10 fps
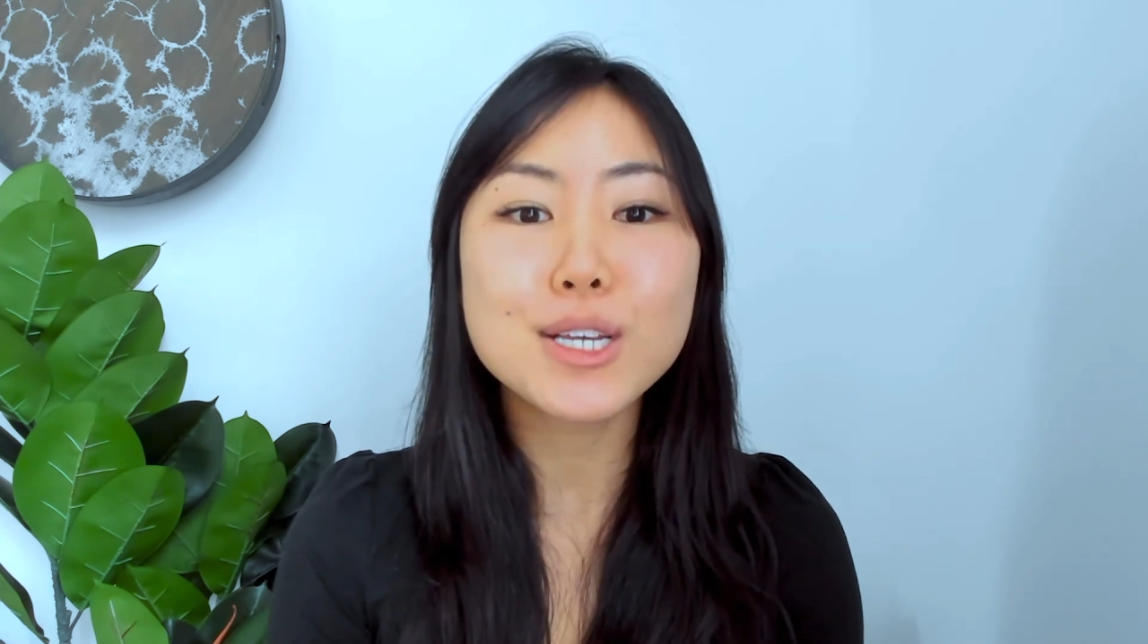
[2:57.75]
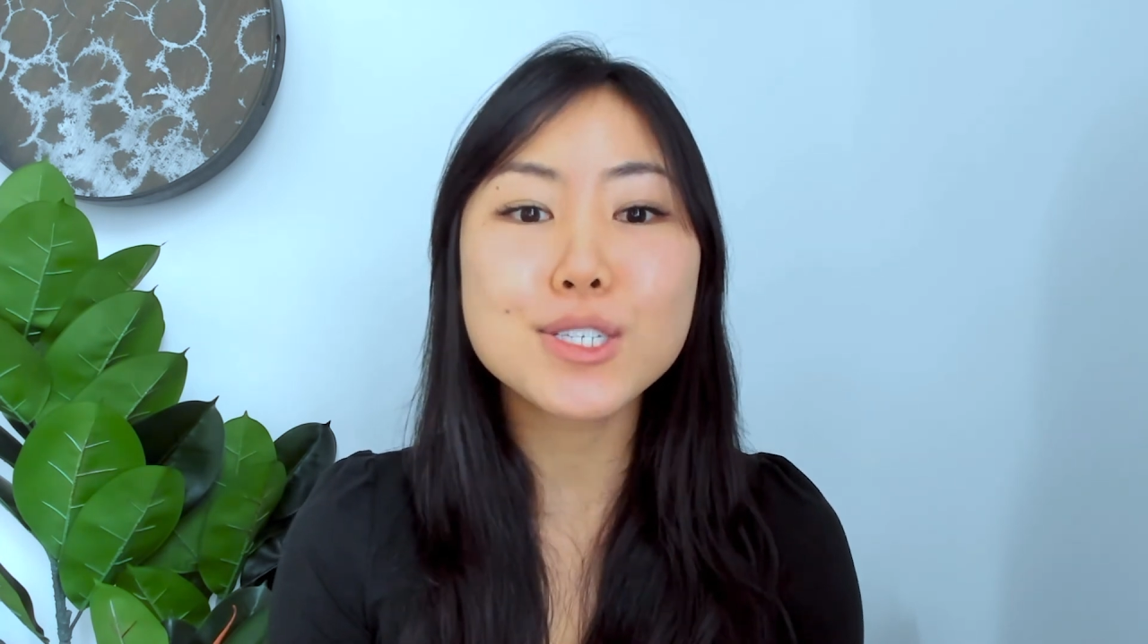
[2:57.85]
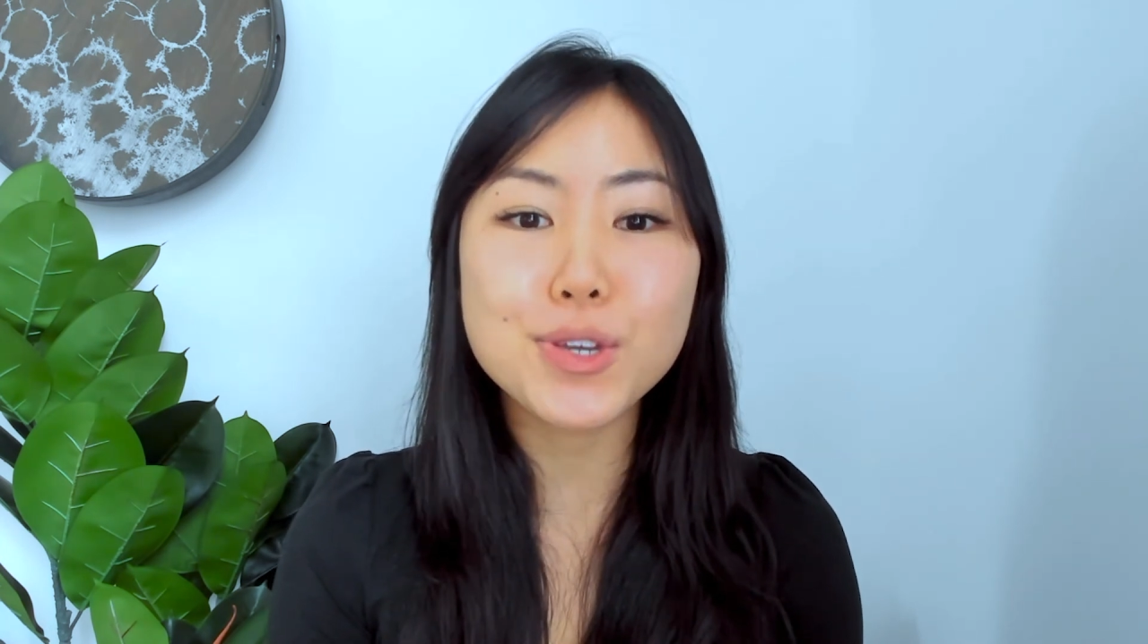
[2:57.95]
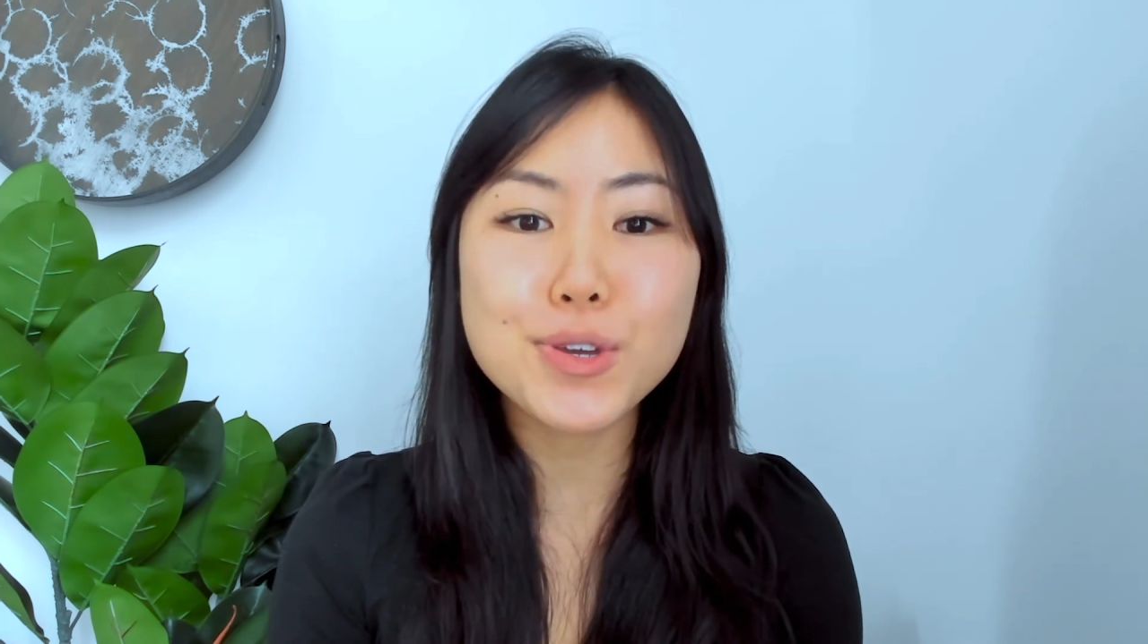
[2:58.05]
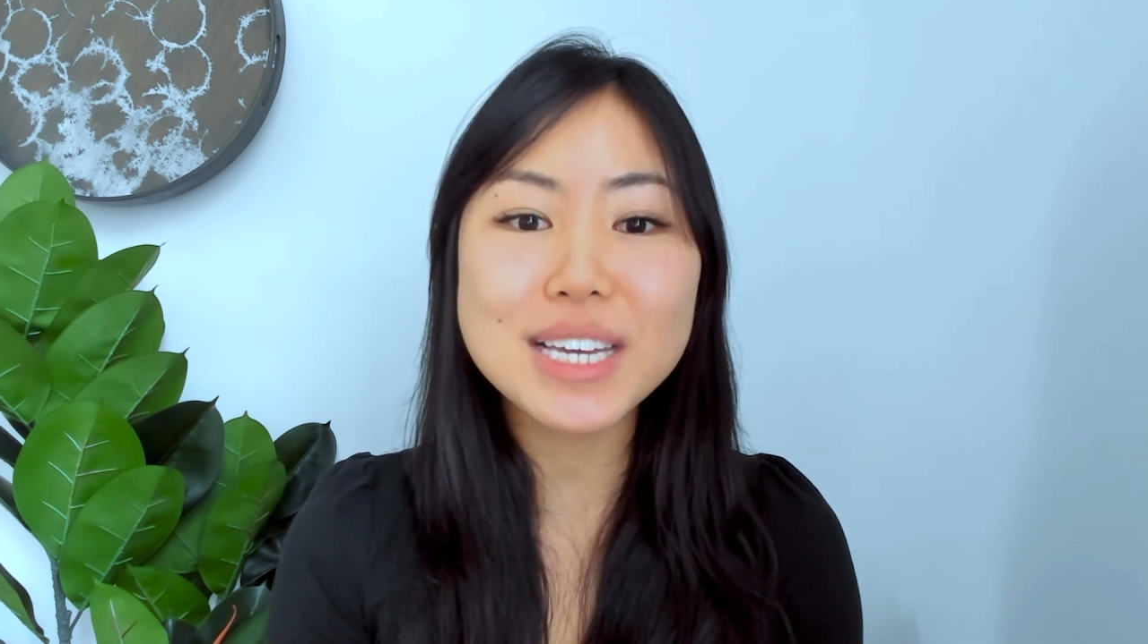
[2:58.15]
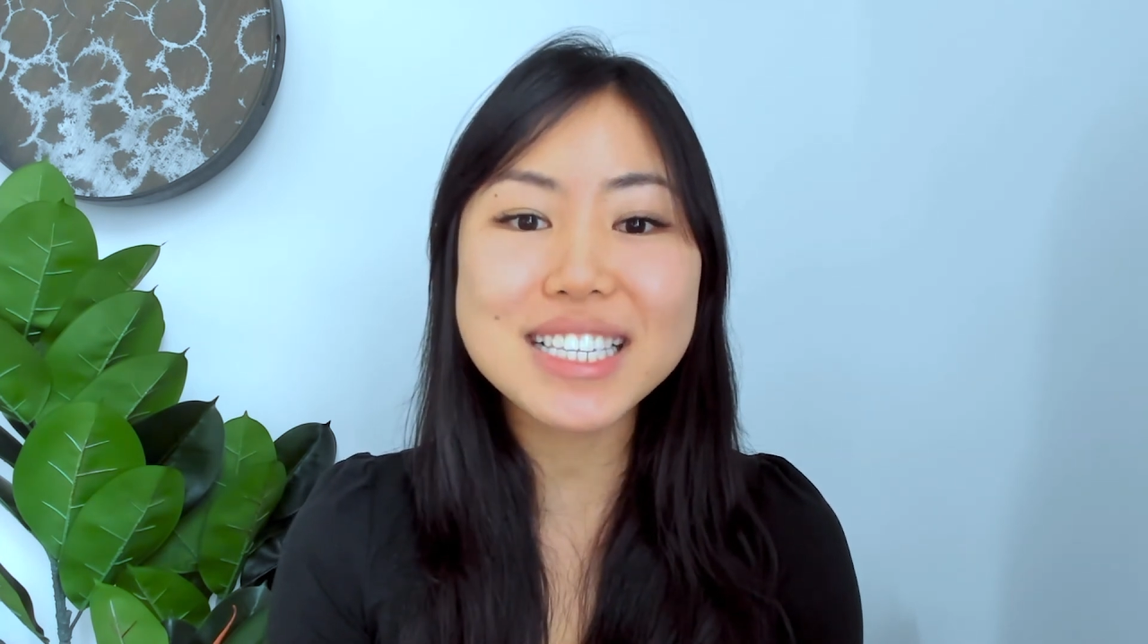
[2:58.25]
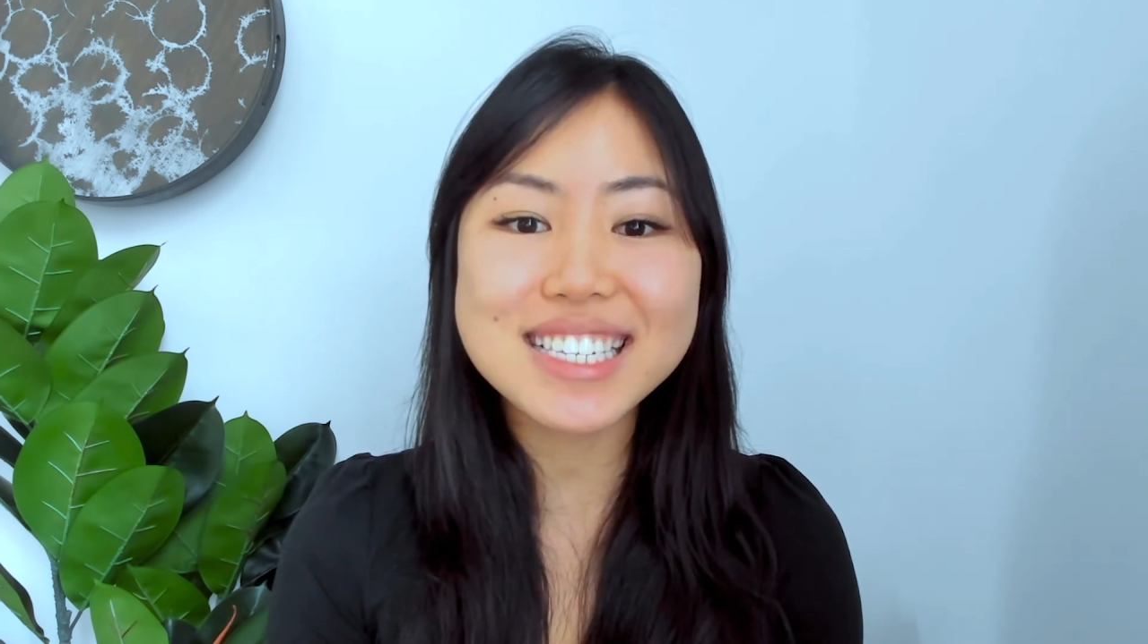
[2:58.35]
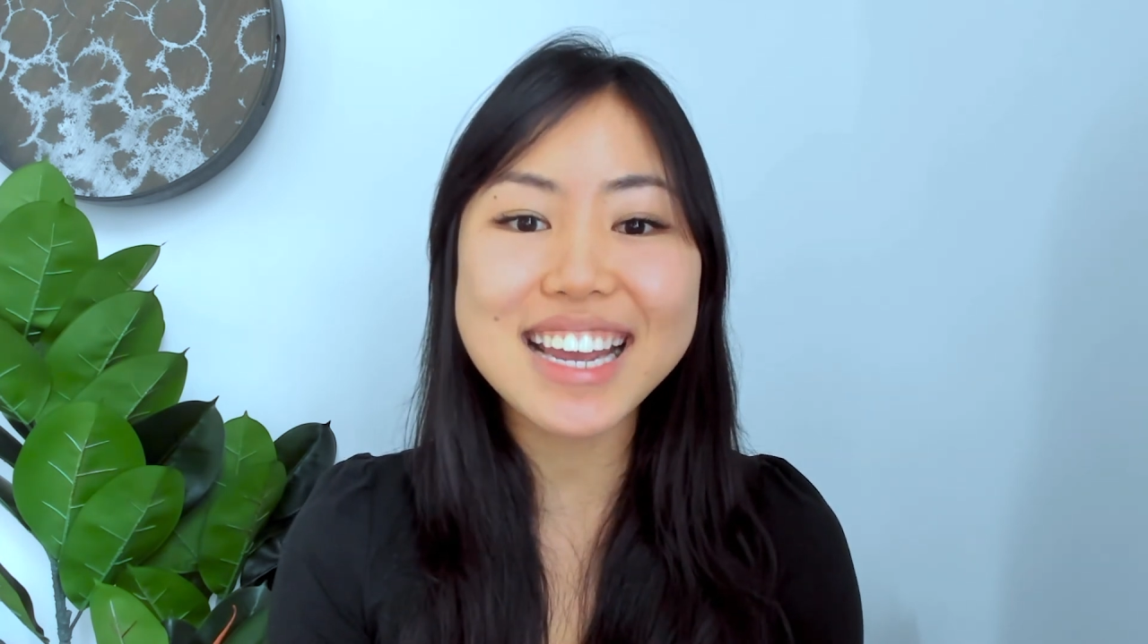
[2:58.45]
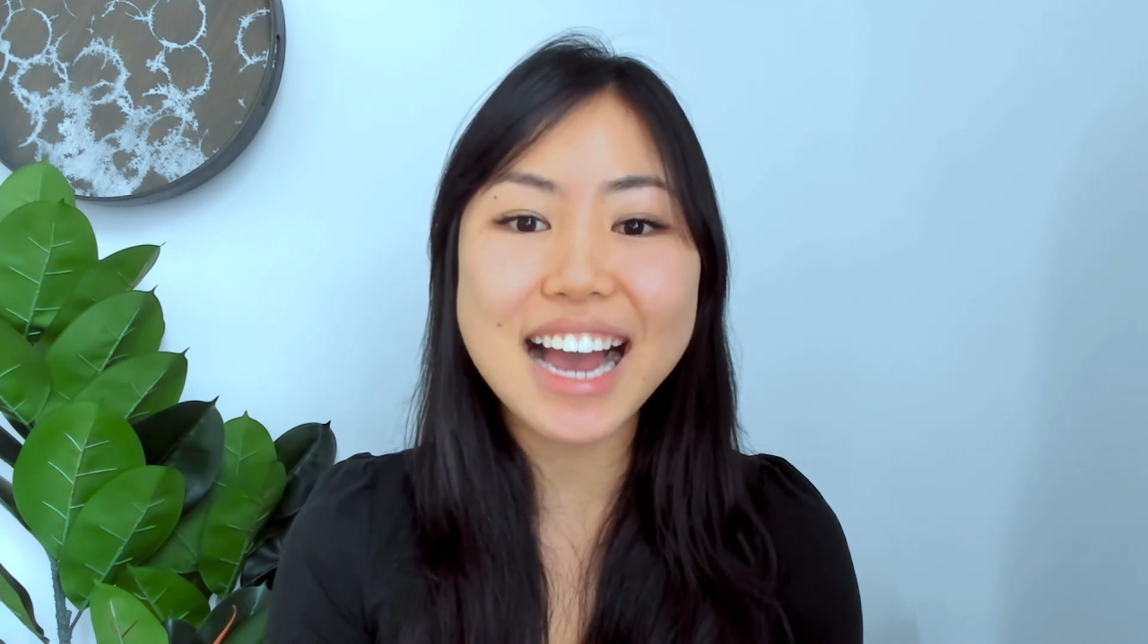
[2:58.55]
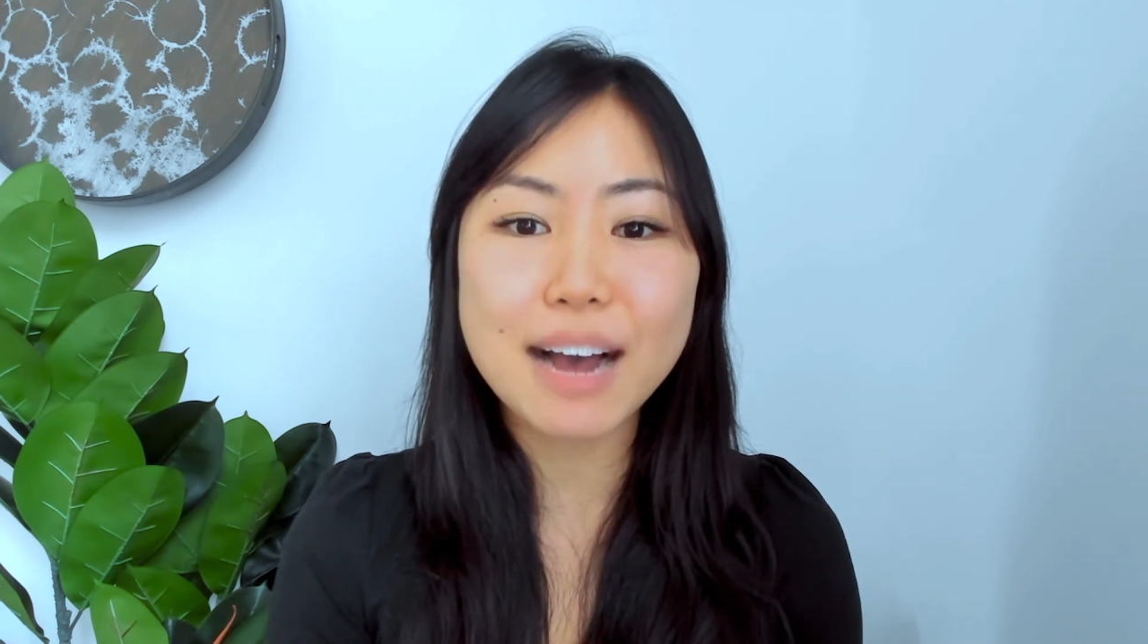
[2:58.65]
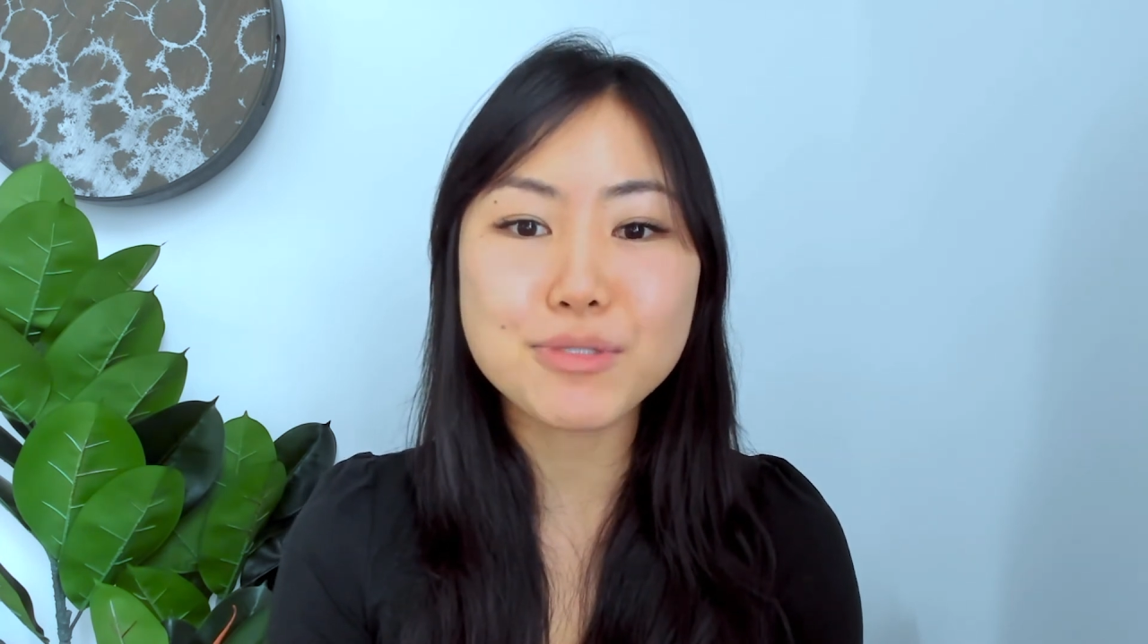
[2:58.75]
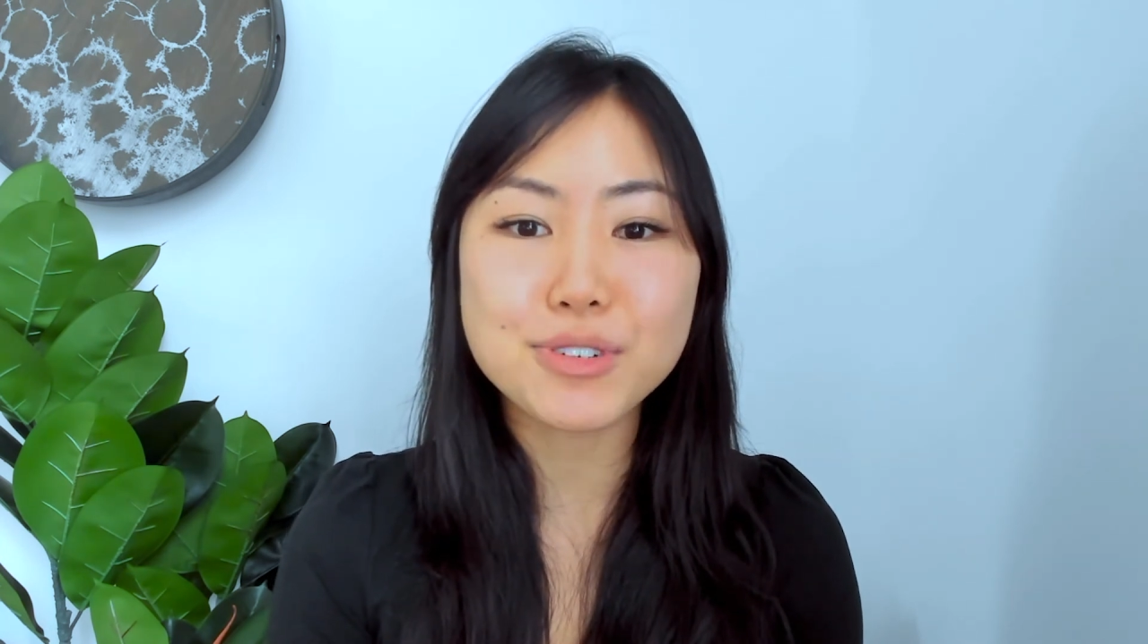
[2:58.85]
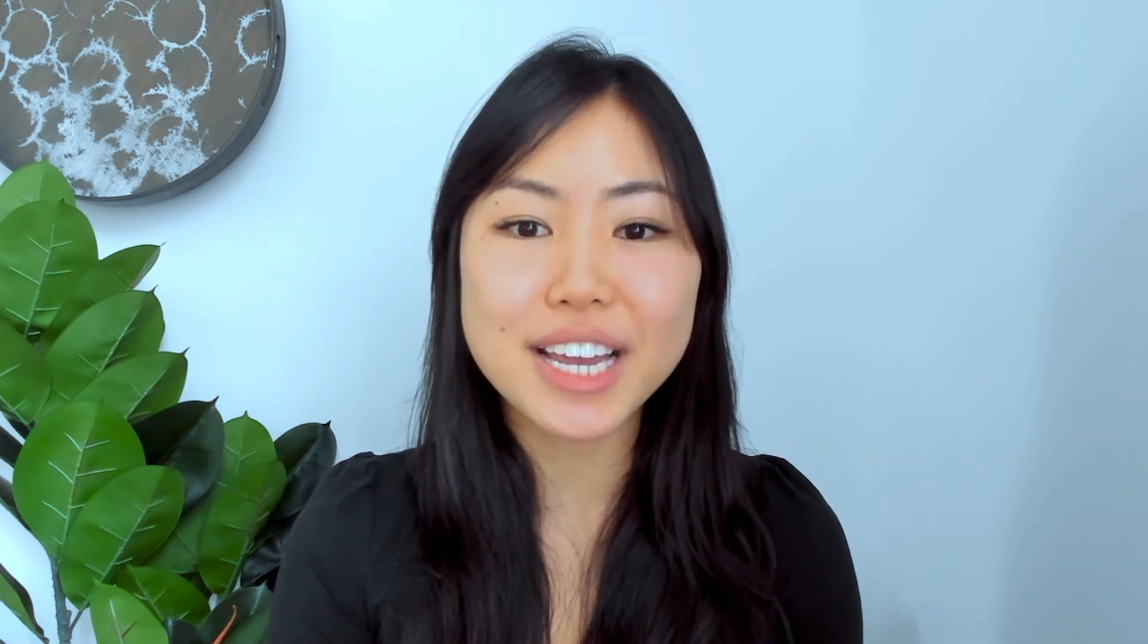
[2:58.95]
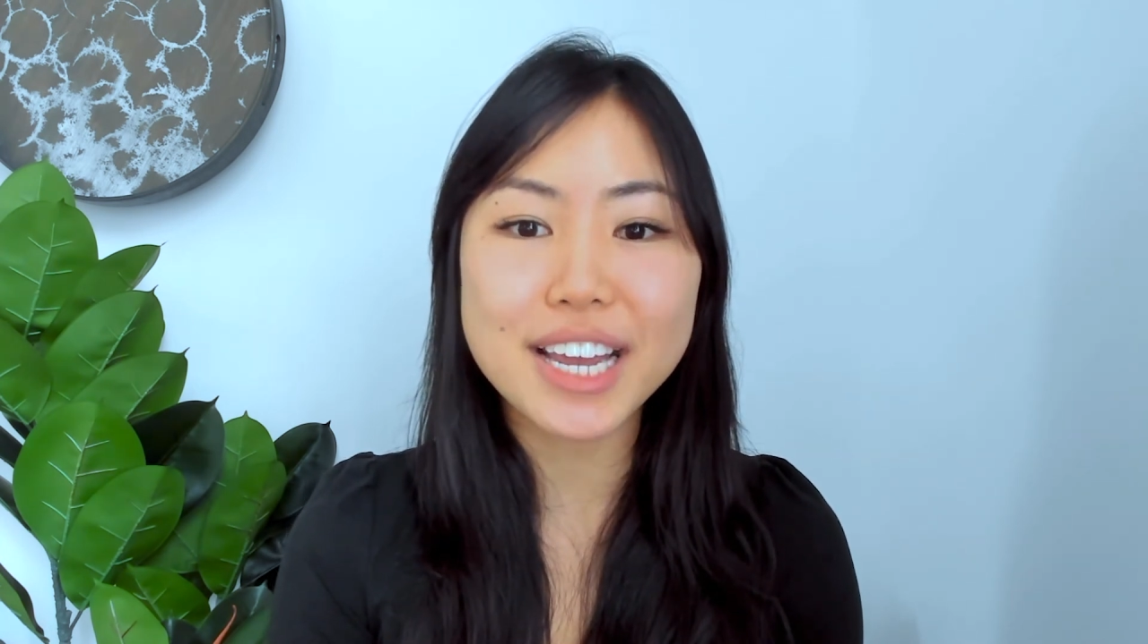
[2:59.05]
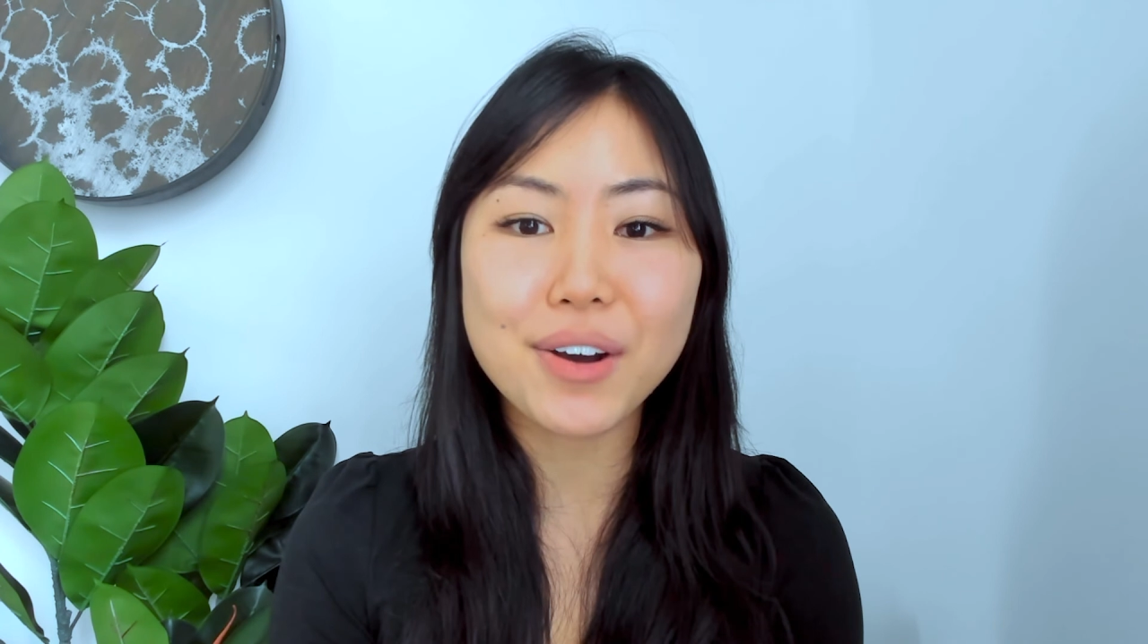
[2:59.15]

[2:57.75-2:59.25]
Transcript: so you can stay up to date